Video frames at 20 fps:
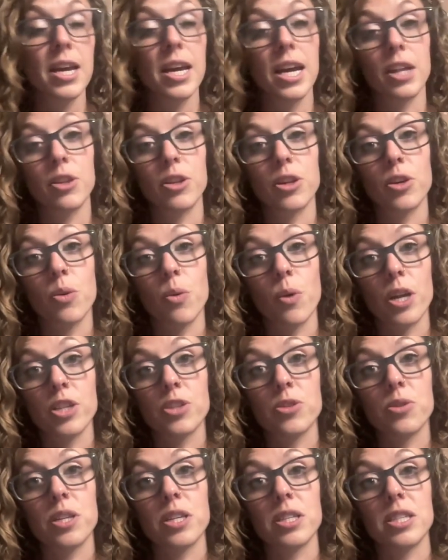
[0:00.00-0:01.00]
and they're going
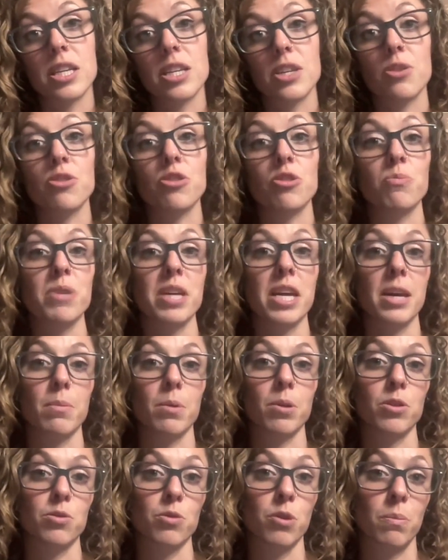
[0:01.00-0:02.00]
to continue to be able
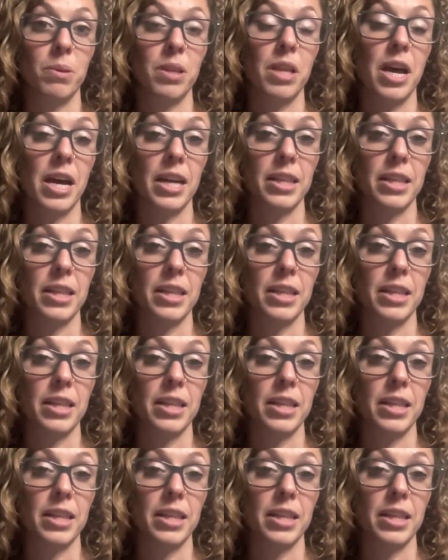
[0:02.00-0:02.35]
to apply